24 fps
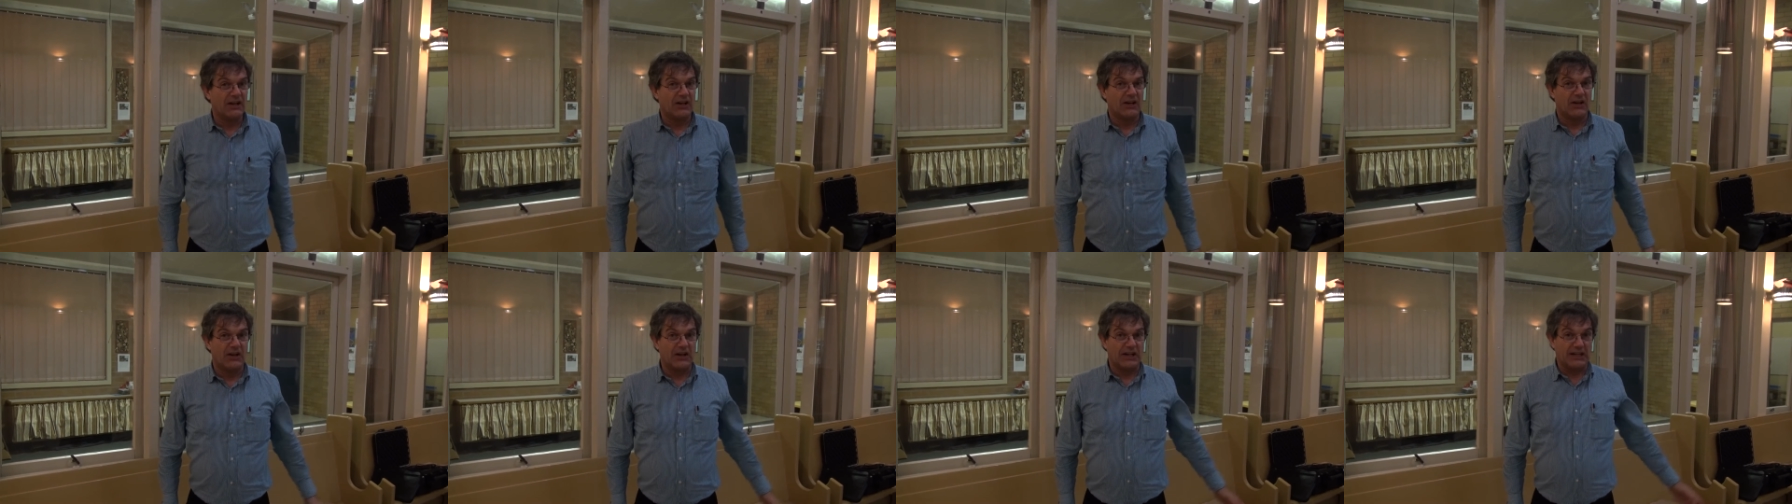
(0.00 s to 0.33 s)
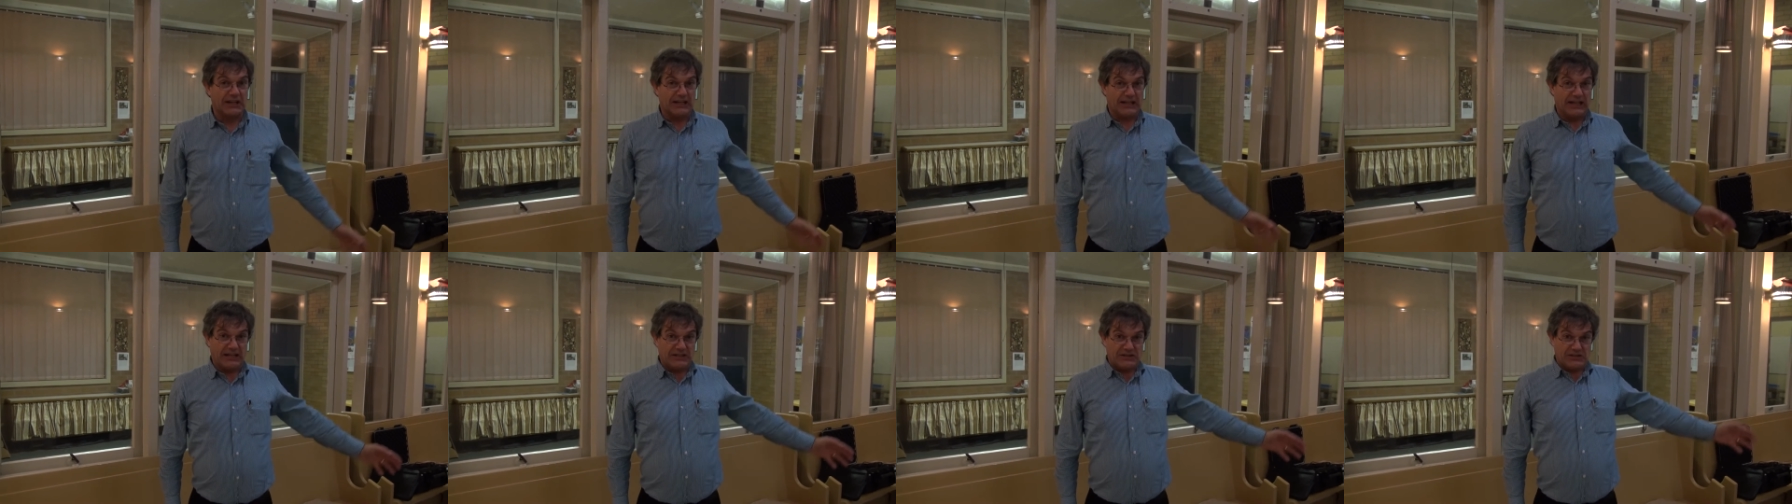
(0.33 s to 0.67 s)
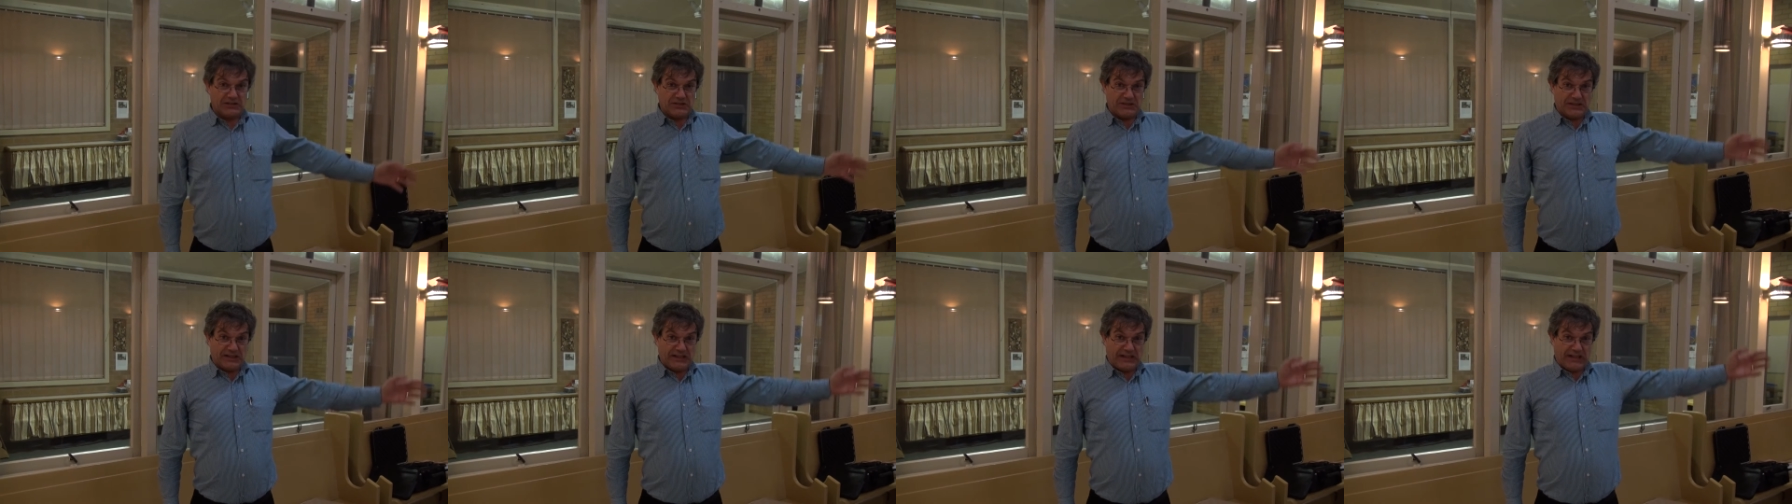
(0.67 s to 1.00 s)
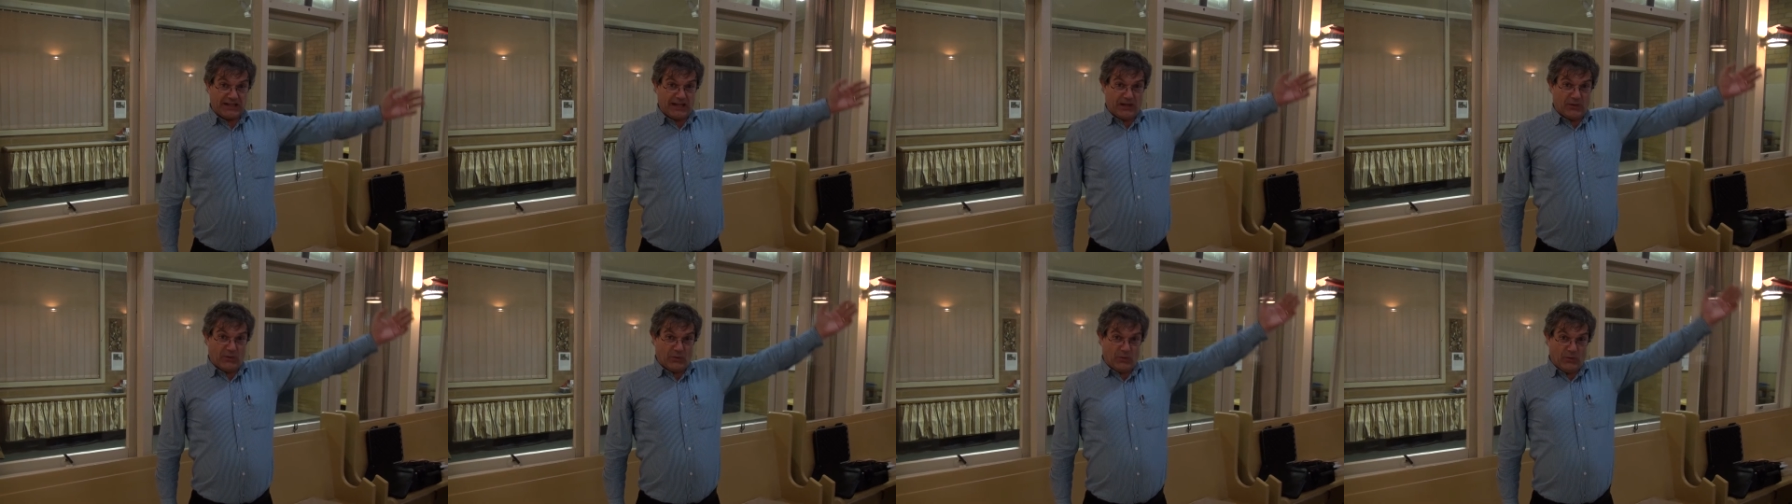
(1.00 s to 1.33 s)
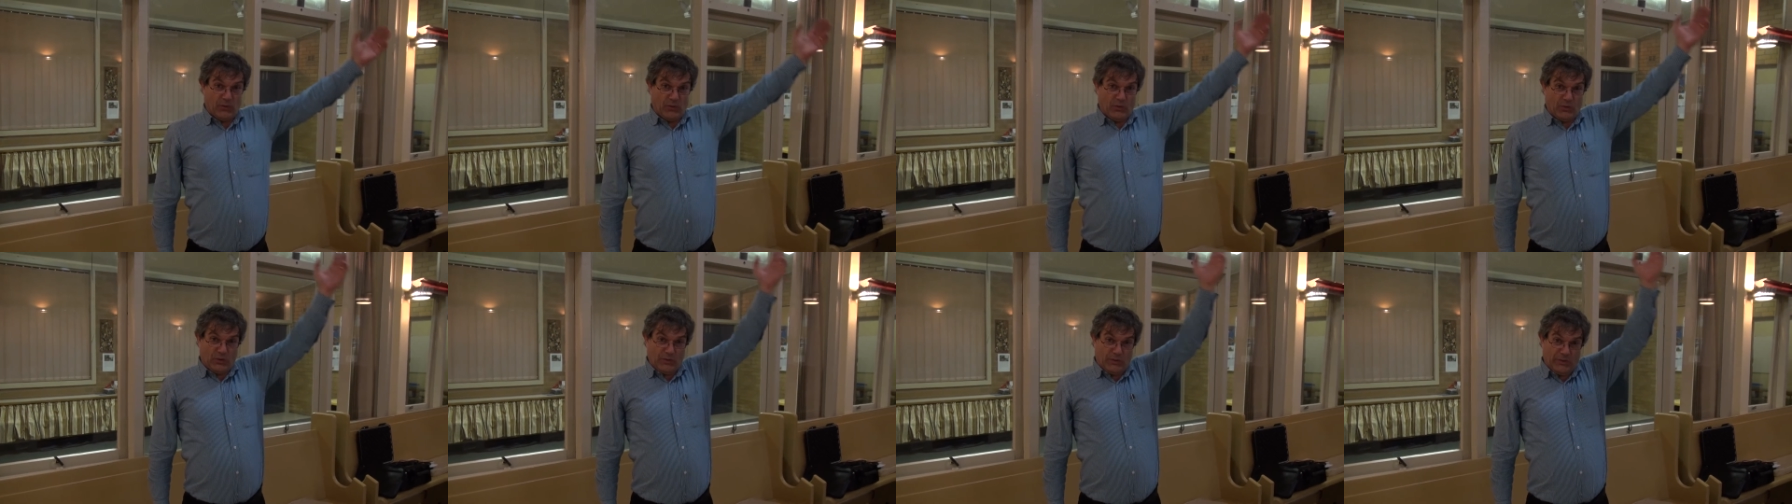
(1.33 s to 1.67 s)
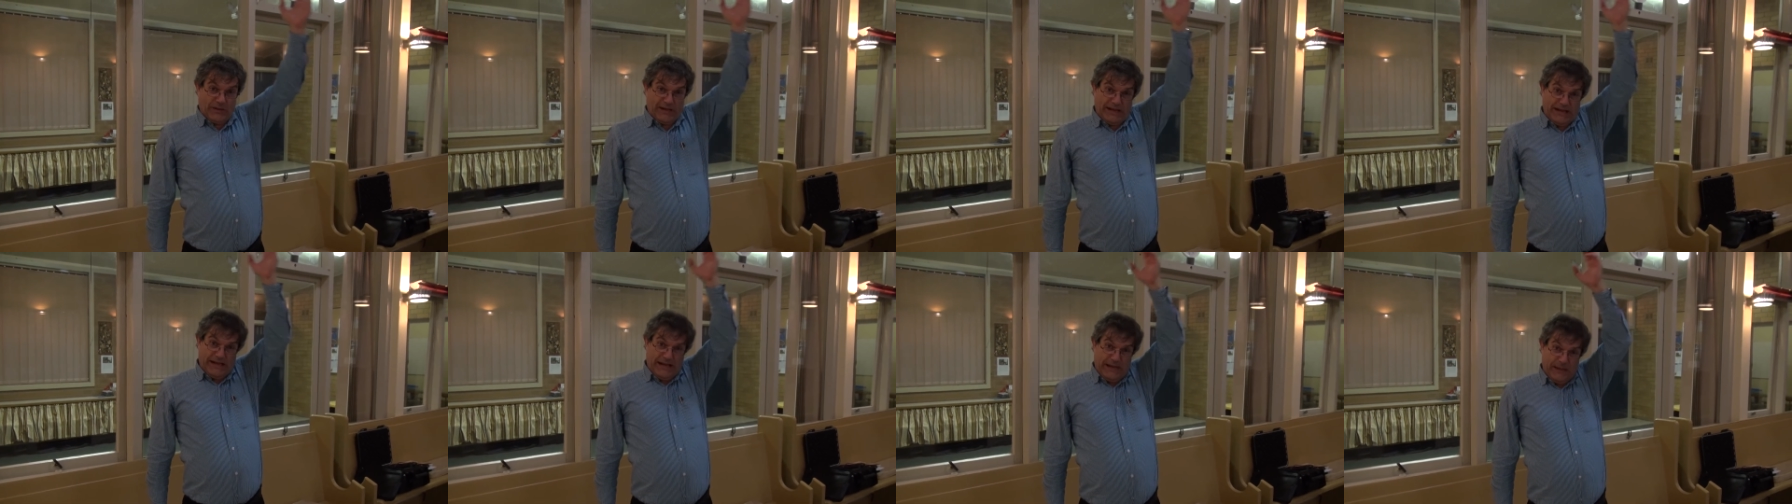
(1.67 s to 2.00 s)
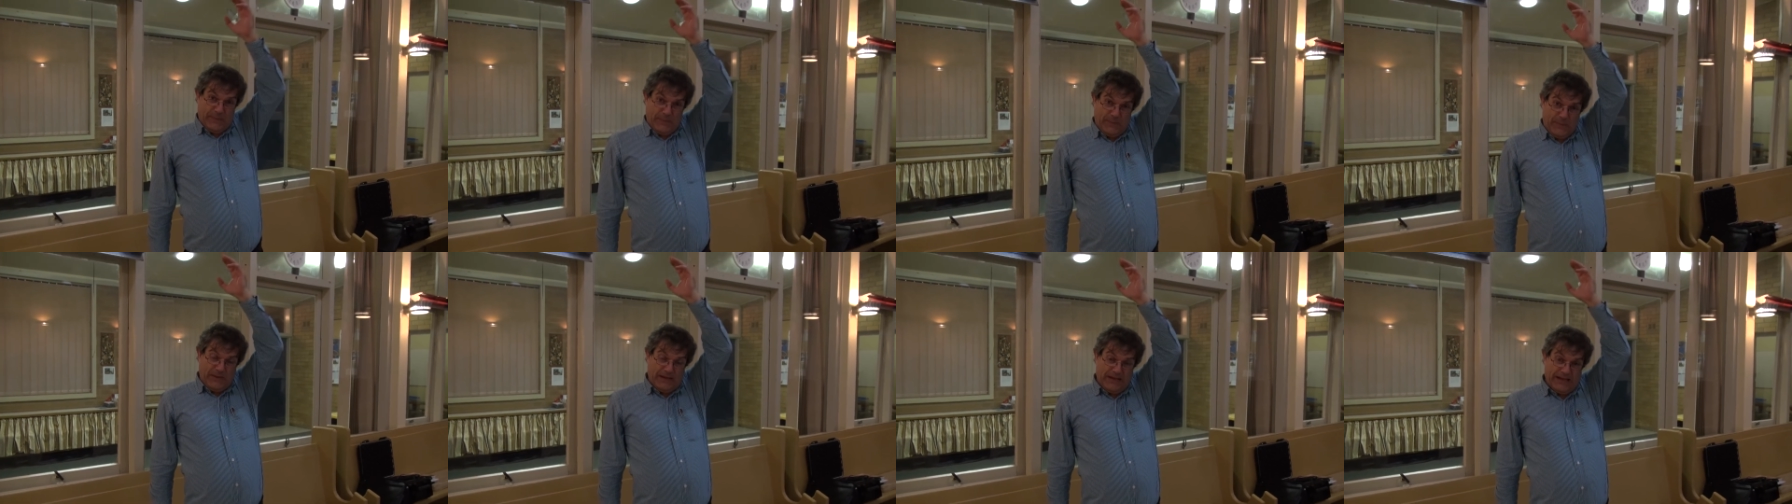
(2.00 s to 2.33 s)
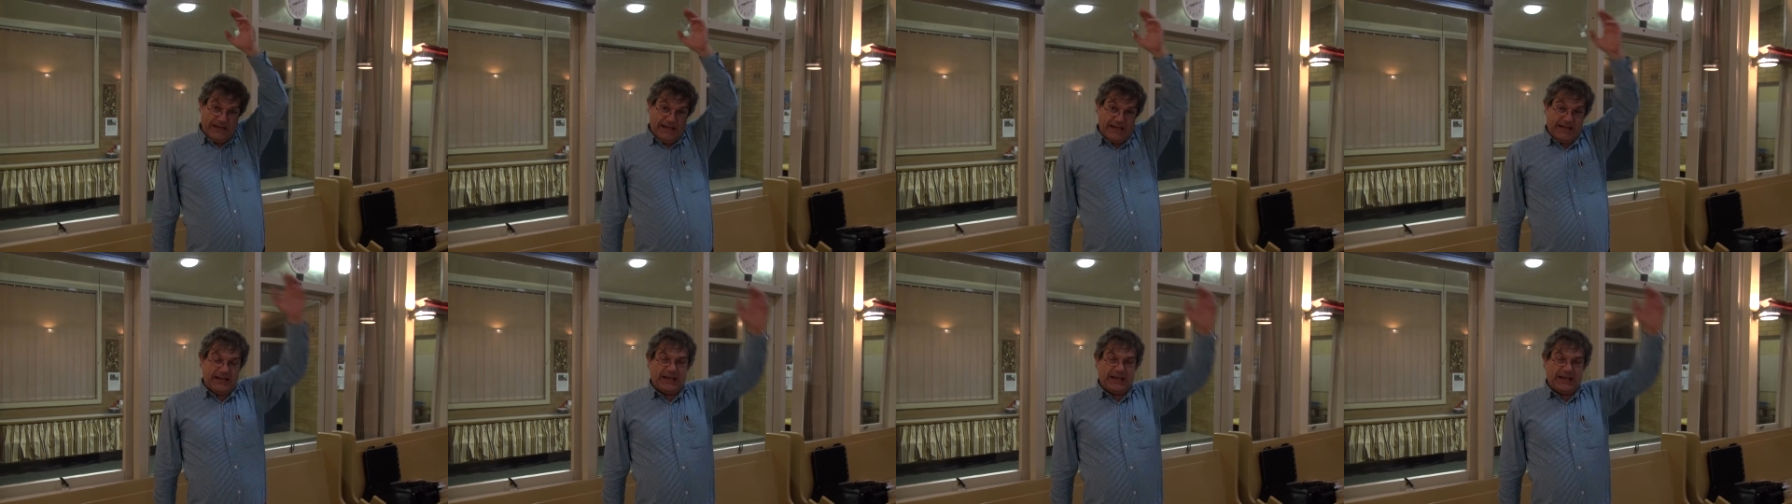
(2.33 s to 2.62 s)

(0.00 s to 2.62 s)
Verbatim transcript: I can actually go all the way up,